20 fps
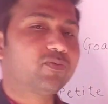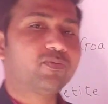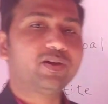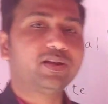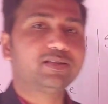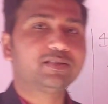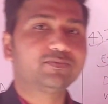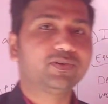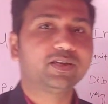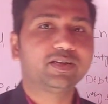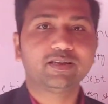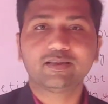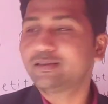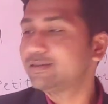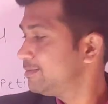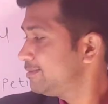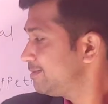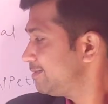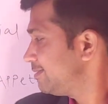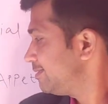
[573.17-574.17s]
profile is
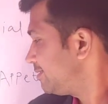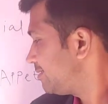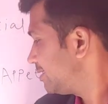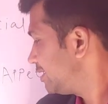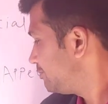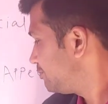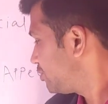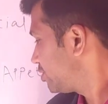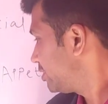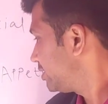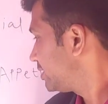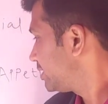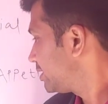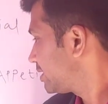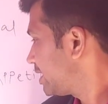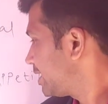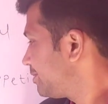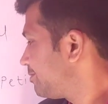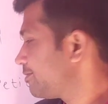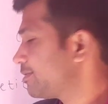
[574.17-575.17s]
very important
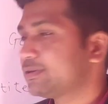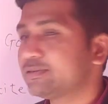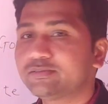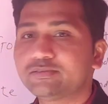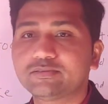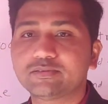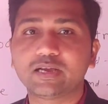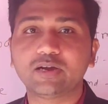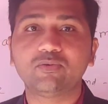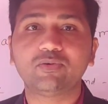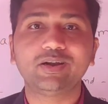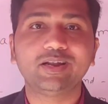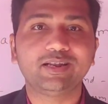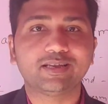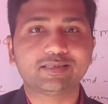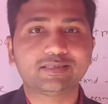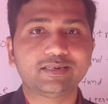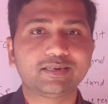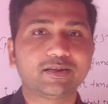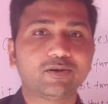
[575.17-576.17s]
that I have covered in
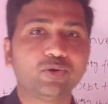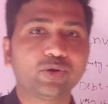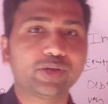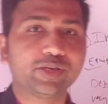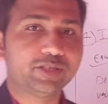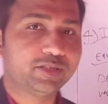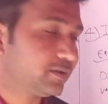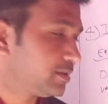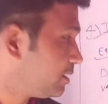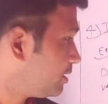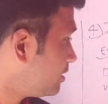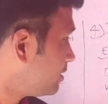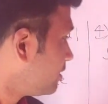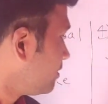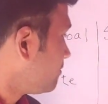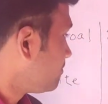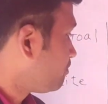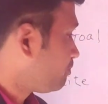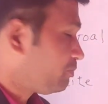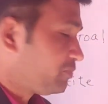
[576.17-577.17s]
asset allocation.
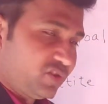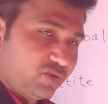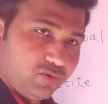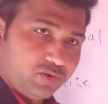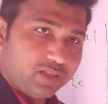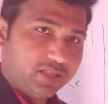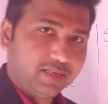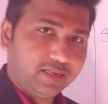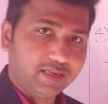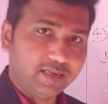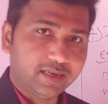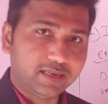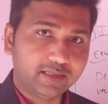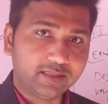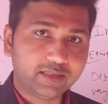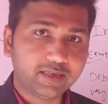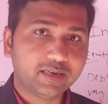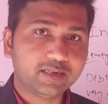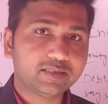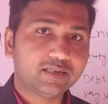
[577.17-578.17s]
So
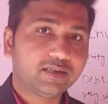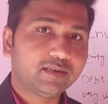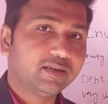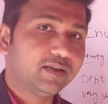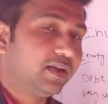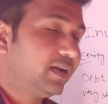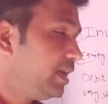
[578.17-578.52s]
there is a